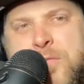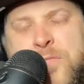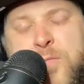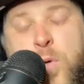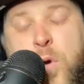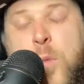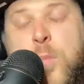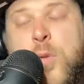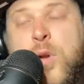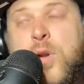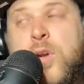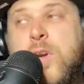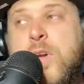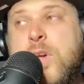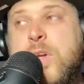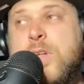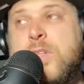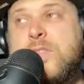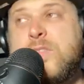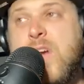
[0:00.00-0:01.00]
former
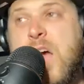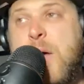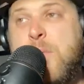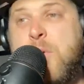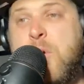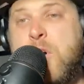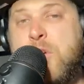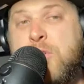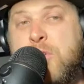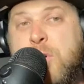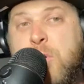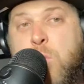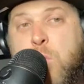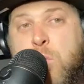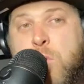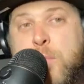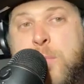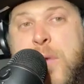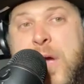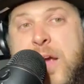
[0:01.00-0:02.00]
top 100
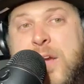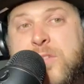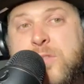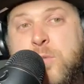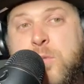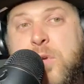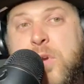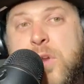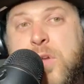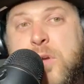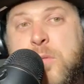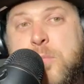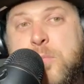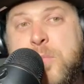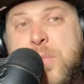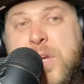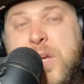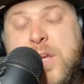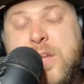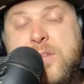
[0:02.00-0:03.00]
quarterbacks who are going to
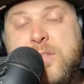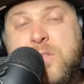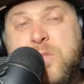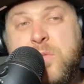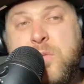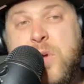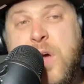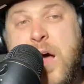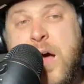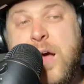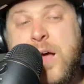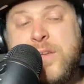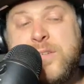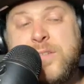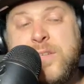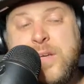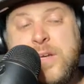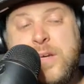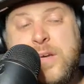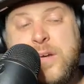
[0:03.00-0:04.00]
compete, 2
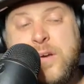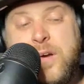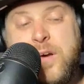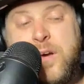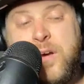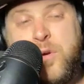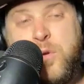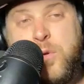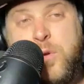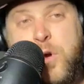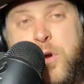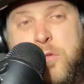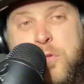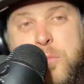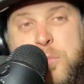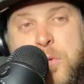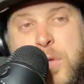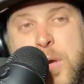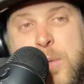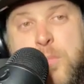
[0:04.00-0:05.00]
guys who know
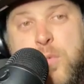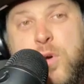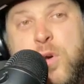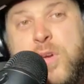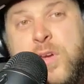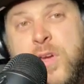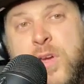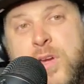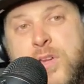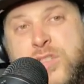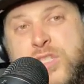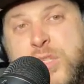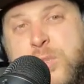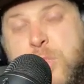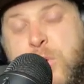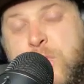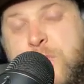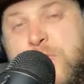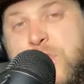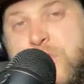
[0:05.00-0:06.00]
the playbook.
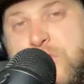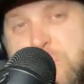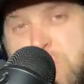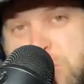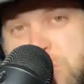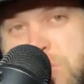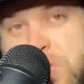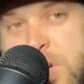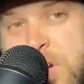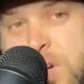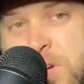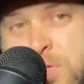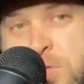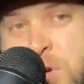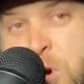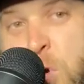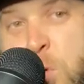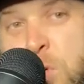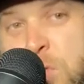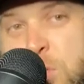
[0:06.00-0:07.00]
Jimbo Fisher is going to
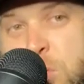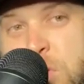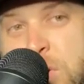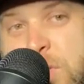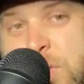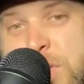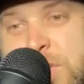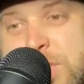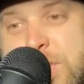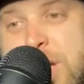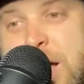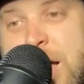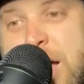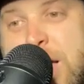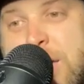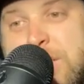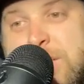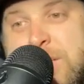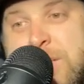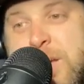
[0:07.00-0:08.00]
roll with one of these
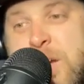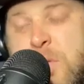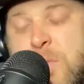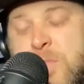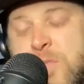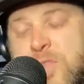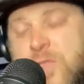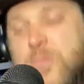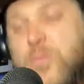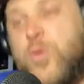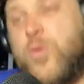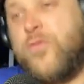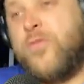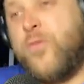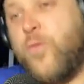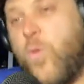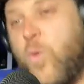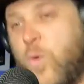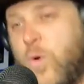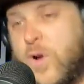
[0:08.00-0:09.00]
guys to move
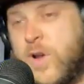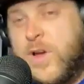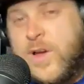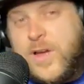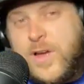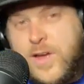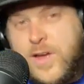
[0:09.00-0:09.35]
forward.